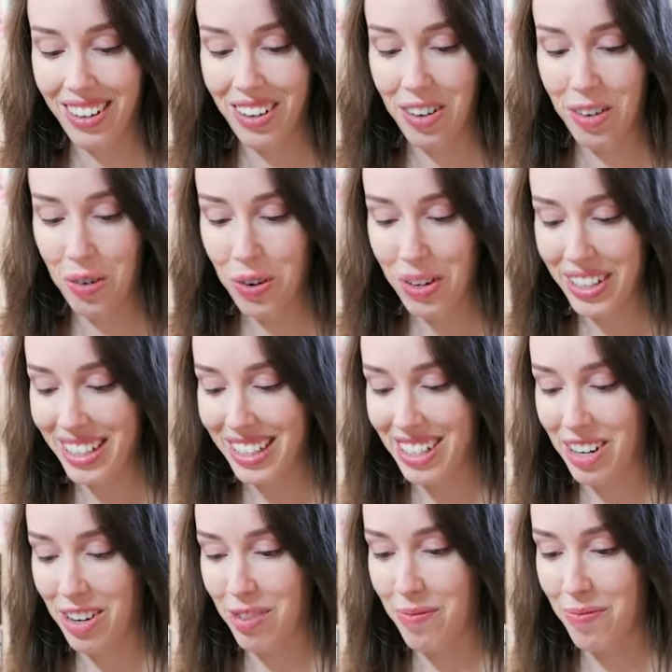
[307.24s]

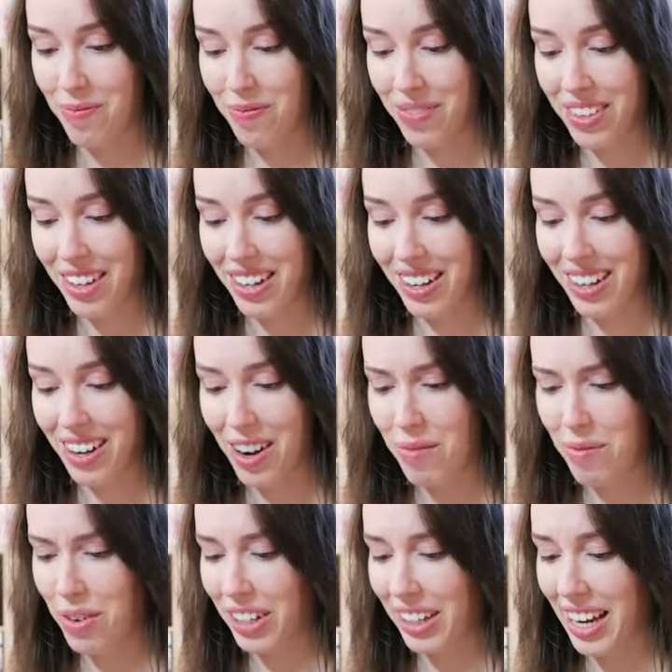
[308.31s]
Awesome. I'm
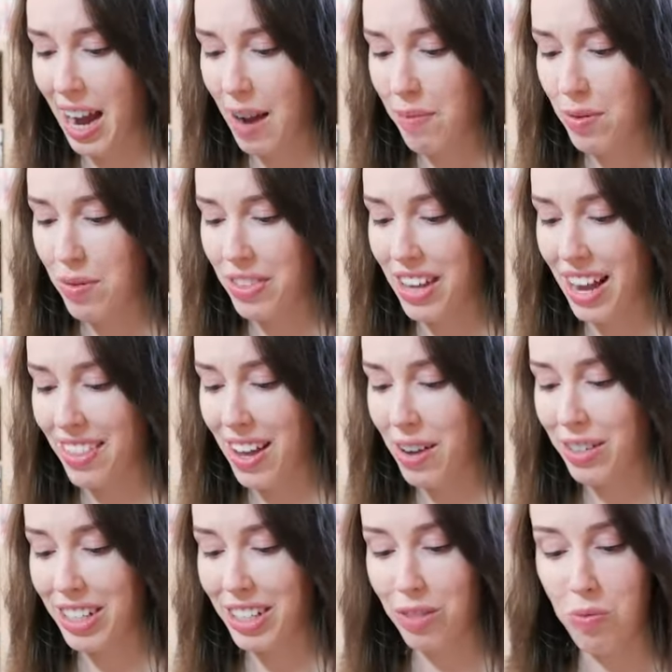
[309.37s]
really happy with that, and that
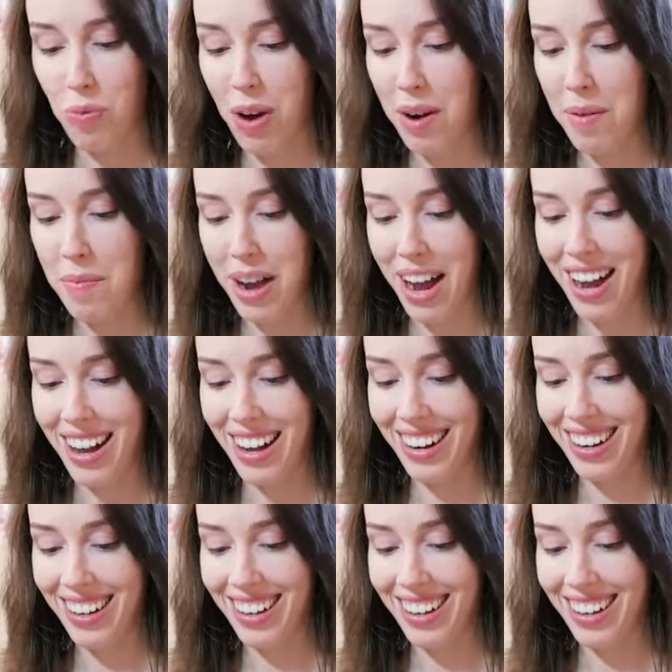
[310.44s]
was just one pack.